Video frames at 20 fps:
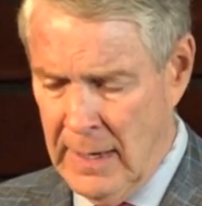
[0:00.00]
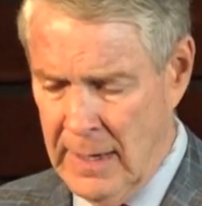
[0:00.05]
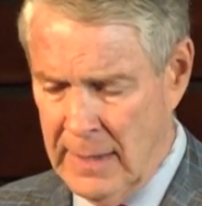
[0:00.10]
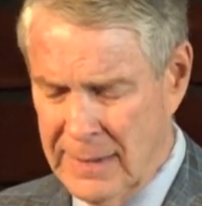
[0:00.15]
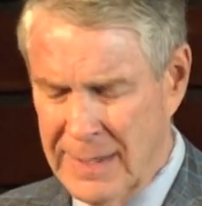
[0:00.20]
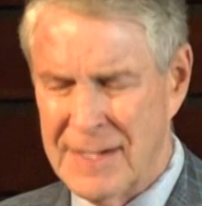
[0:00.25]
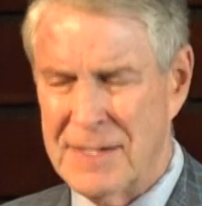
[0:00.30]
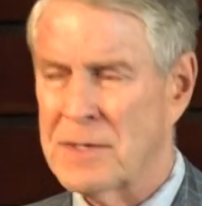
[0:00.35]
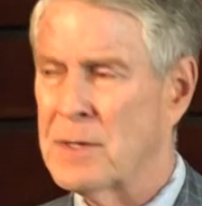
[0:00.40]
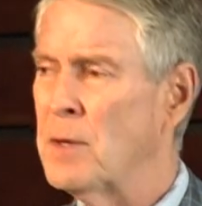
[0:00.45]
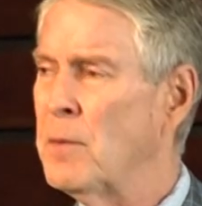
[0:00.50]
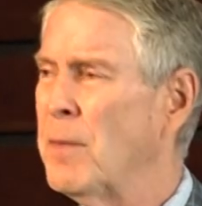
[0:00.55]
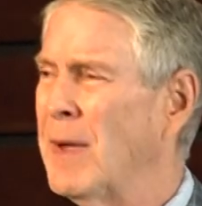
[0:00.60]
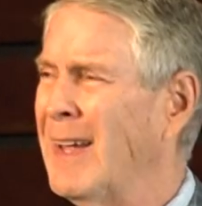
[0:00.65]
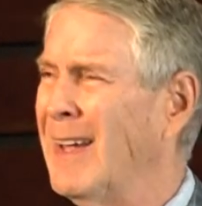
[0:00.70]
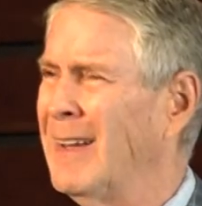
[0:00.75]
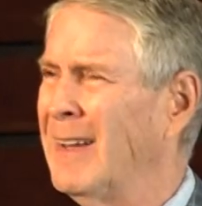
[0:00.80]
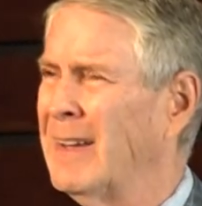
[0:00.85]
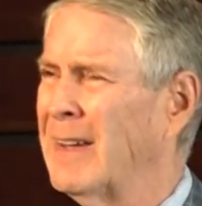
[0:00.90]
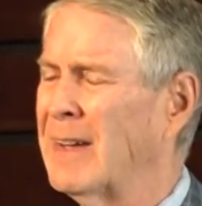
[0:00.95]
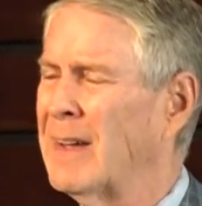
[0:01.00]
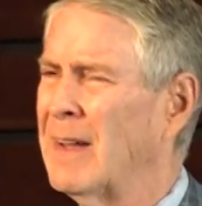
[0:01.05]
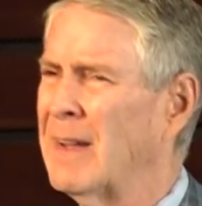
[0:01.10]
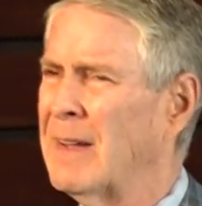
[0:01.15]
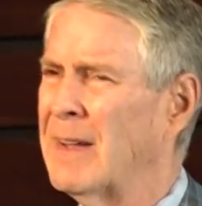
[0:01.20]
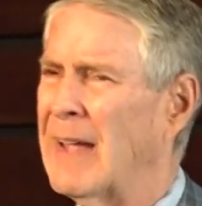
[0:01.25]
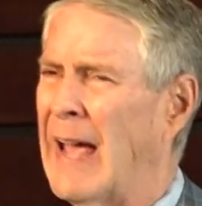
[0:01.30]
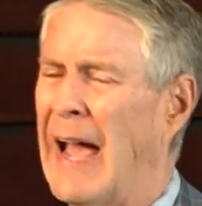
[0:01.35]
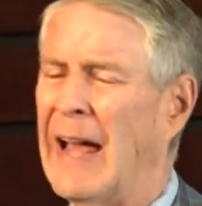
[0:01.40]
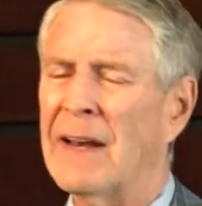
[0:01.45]
let's
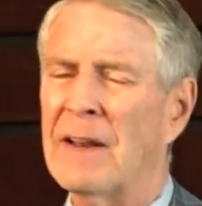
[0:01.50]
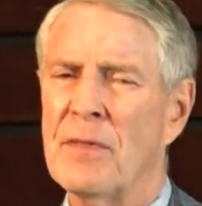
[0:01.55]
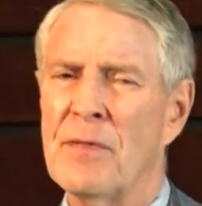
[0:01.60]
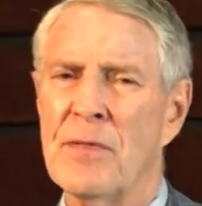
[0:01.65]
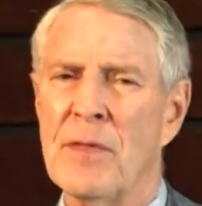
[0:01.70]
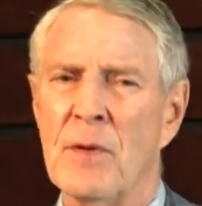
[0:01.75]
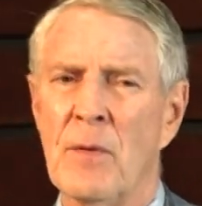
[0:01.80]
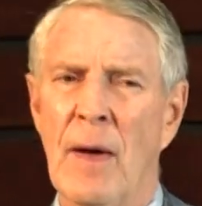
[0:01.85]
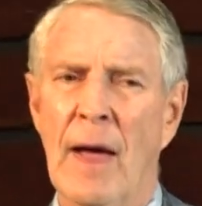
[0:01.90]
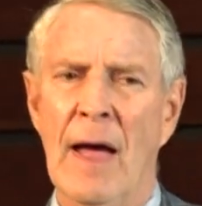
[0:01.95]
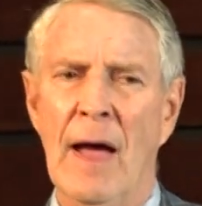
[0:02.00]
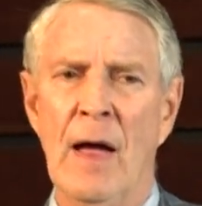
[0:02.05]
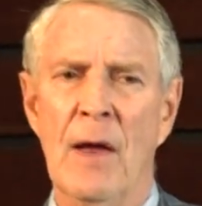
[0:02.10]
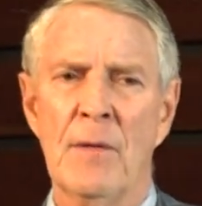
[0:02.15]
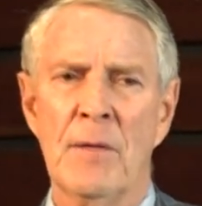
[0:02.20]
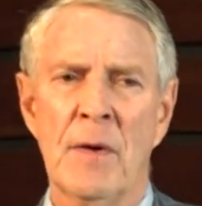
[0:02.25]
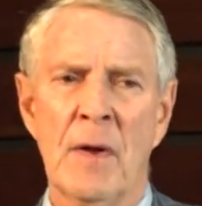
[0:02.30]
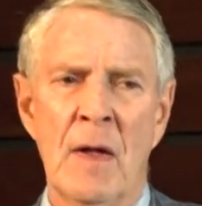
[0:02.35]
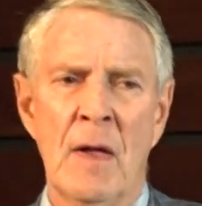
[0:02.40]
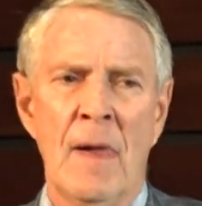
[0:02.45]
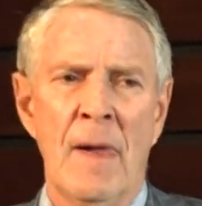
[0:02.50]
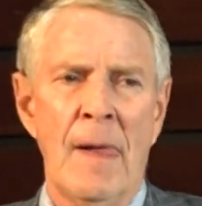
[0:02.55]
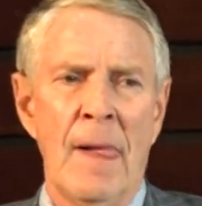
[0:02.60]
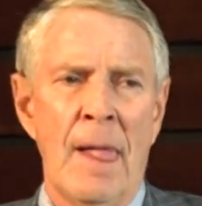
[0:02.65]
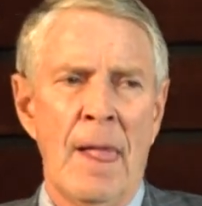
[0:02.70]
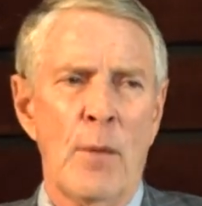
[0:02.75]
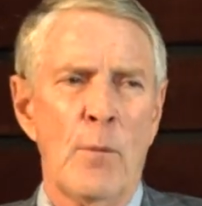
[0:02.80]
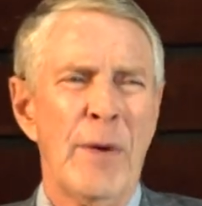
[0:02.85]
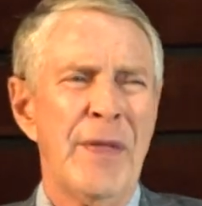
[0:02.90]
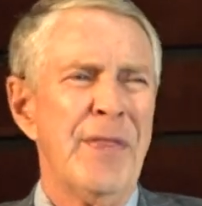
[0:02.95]
be guided throughout
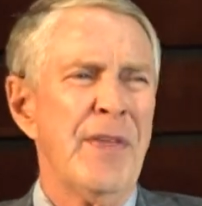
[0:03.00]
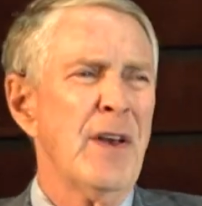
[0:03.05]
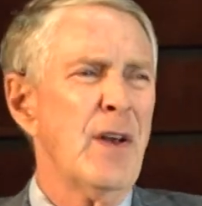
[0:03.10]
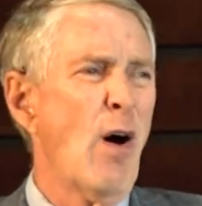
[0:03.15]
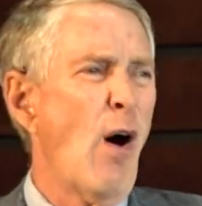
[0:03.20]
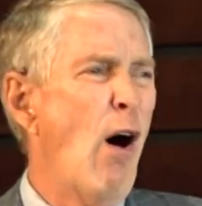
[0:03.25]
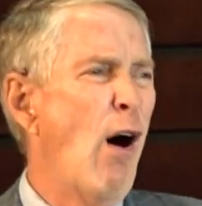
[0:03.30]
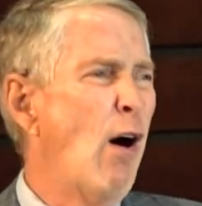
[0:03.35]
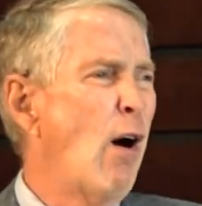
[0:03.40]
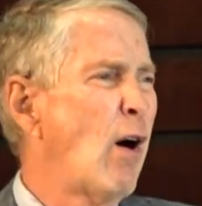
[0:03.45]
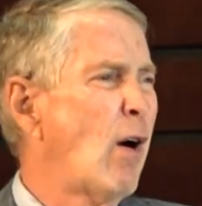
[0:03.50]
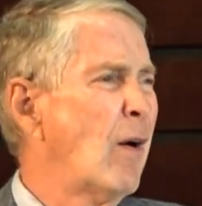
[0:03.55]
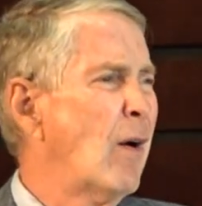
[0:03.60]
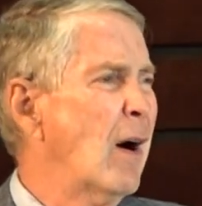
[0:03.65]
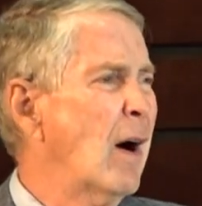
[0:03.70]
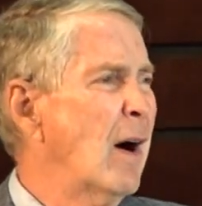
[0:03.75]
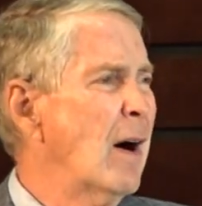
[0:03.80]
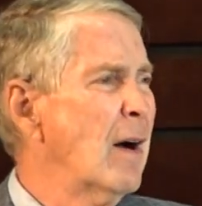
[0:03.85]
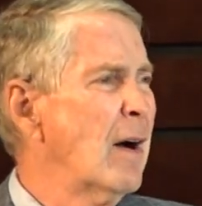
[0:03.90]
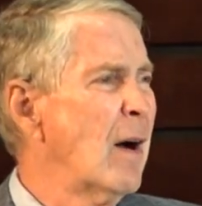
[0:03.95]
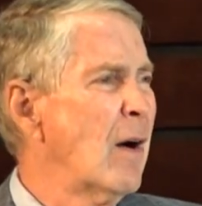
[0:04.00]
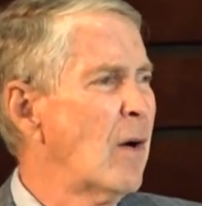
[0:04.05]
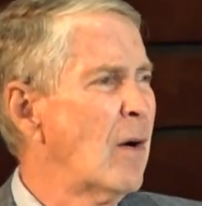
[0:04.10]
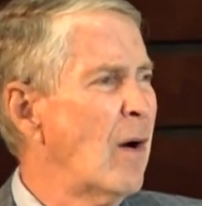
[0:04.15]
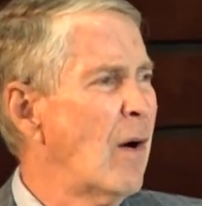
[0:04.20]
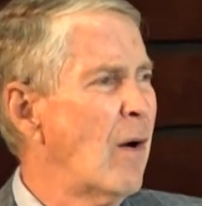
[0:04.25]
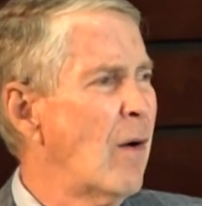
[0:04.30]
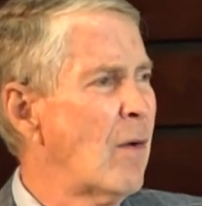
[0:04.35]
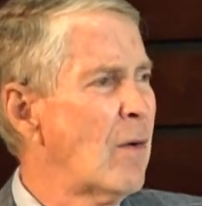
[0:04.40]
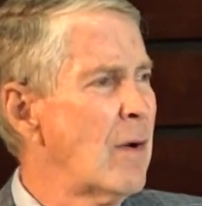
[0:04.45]
with an aura
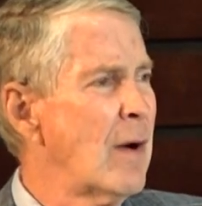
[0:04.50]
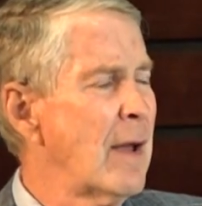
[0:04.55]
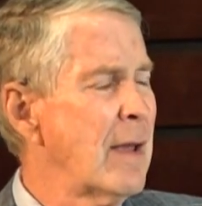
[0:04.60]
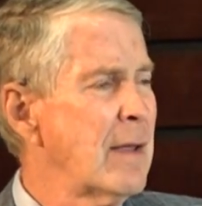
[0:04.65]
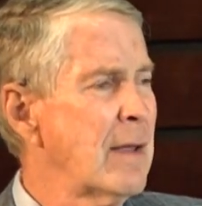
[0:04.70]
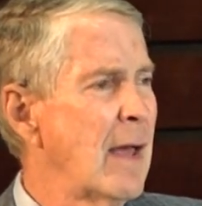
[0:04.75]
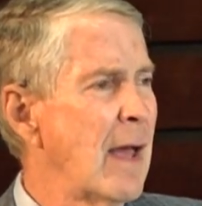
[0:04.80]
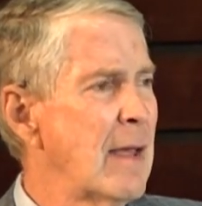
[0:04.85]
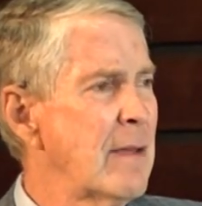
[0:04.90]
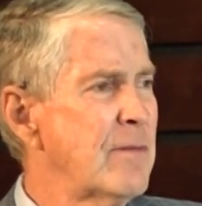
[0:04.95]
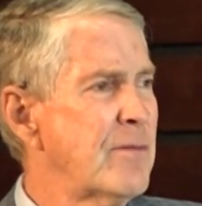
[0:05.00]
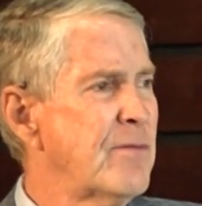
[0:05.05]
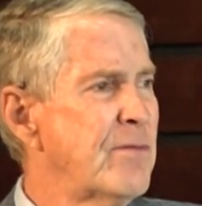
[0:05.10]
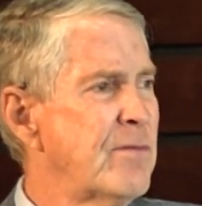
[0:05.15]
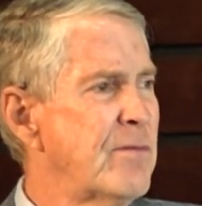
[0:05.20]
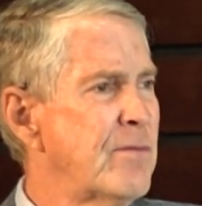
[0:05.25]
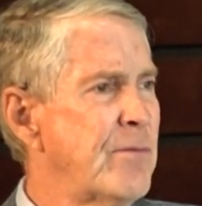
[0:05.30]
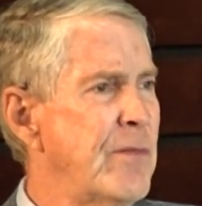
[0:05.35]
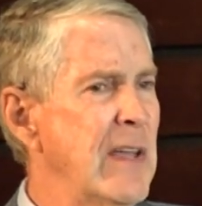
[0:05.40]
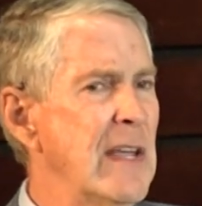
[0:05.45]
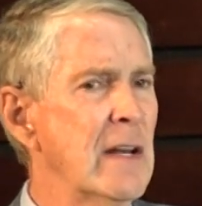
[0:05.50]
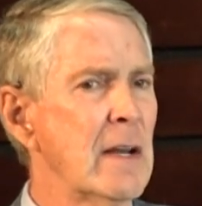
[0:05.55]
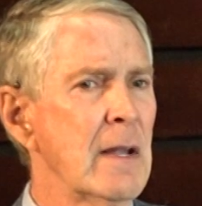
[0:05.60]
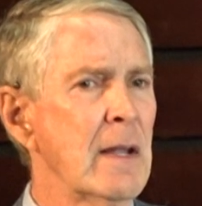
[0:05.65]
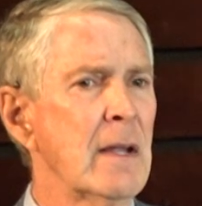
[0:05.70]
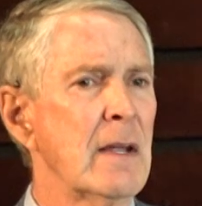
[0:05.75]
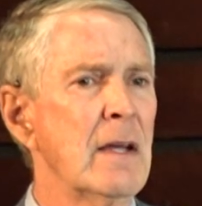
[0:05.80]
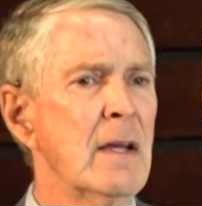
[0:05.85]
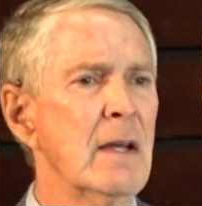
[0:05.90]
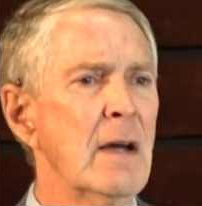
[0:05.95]
or a
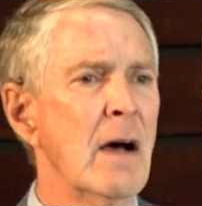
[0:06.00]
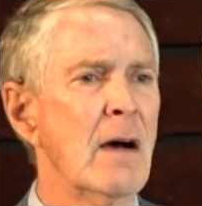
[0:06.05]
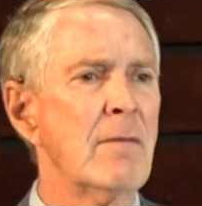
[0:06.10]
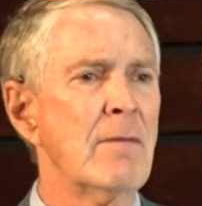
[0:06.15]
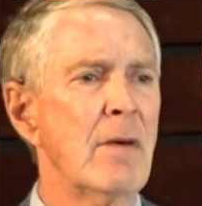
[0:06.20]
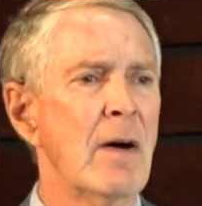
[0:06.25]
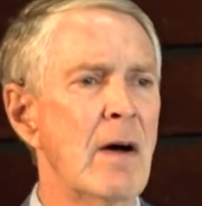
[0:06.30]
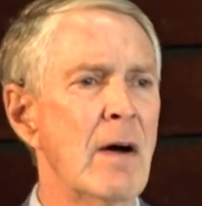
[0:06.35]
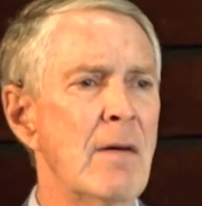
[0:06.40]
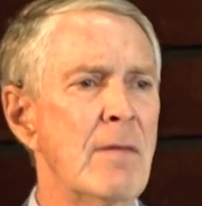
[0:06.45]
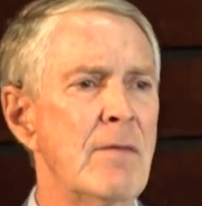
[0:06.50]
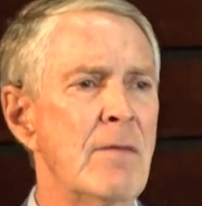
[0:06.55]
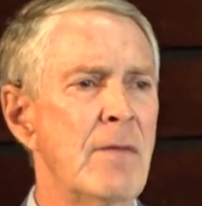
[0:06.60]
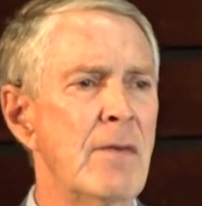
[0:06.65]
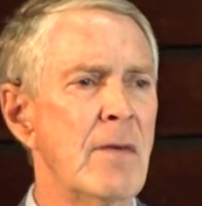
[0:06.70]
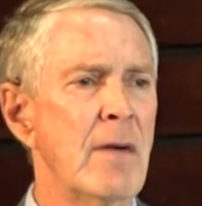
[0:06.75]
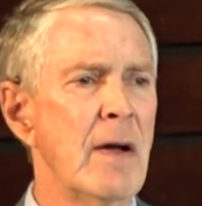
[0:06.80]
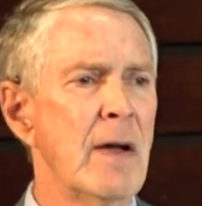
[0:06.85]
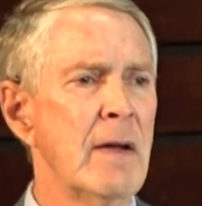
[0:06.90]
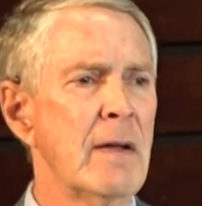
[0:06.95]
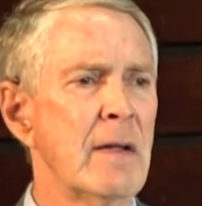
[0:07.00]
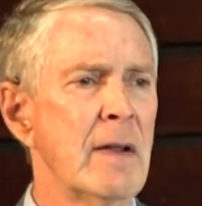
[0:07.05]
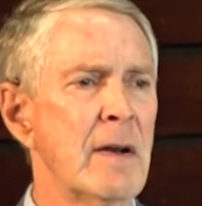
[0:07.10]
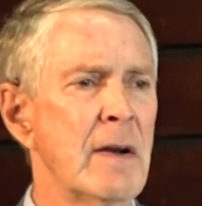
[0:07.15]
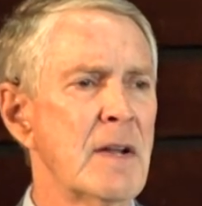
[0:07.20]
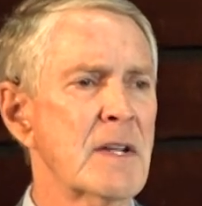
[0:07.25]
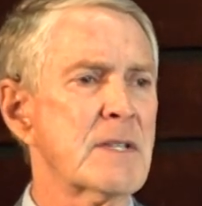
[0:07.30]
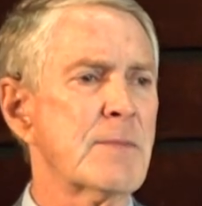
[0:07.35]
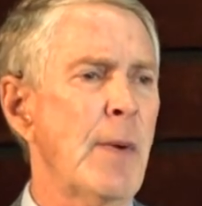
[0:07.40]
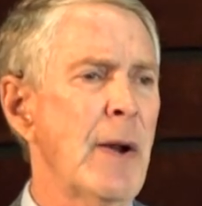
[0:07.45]
feeling of
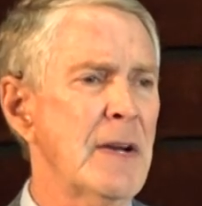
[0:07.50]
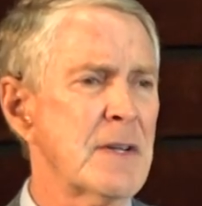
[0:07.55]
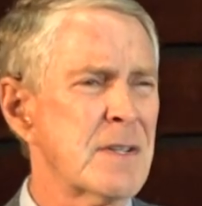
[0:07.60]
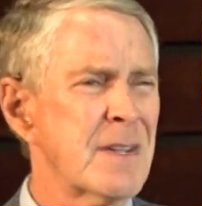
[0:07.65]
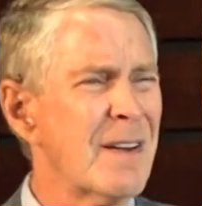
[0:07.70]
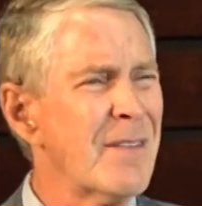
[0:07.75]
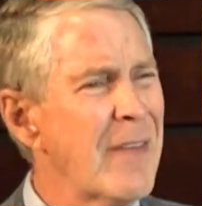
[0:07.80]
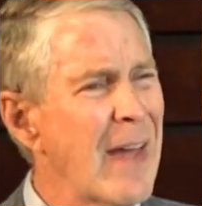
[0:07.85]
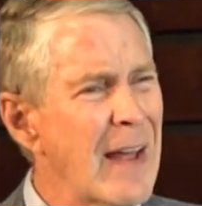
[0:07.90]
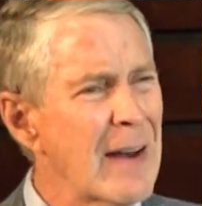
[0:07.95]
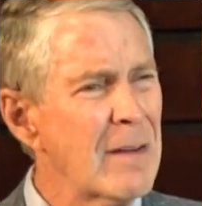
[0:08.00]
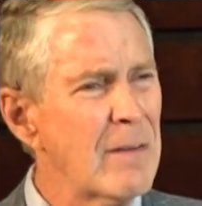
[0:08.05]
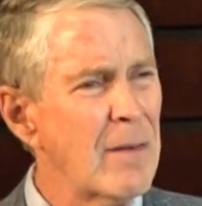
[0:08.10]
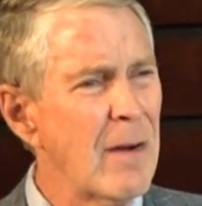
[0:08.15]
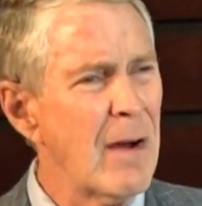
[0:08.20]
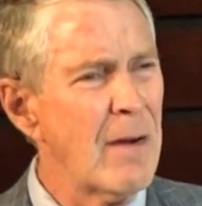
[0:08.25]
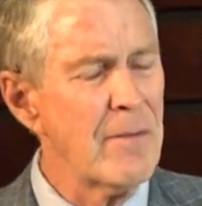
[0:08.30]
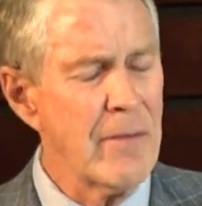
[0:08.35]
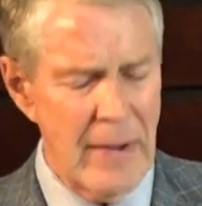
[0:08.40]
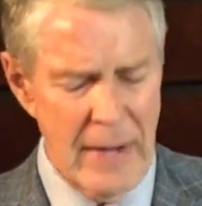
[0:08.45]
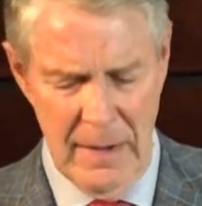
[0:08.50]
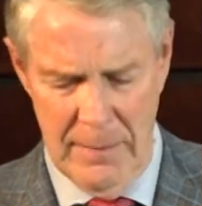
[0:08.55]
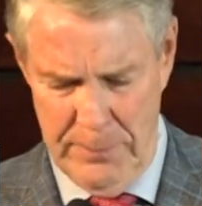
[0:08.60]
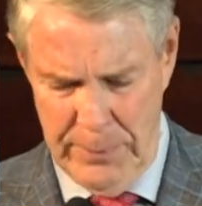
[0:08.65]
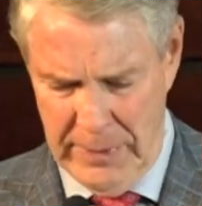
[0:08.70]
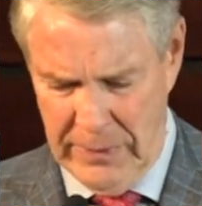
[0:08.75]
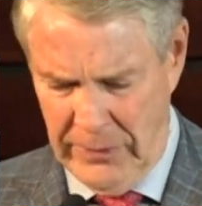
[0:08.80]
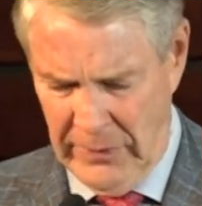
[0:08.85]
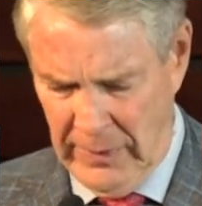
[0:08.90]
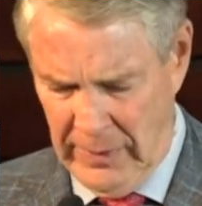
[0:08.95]
an expression of that, of
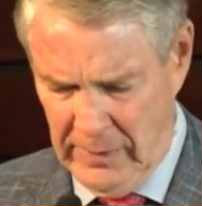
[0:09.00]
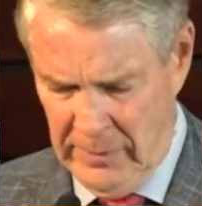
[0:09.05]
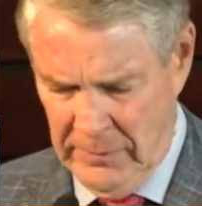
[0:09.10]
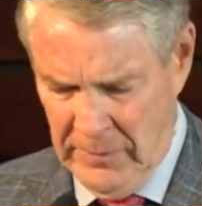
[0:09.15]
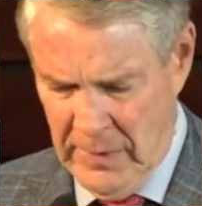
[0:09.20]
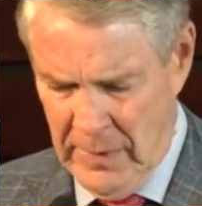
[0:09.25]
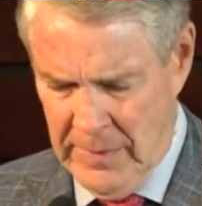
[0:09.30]
empathy,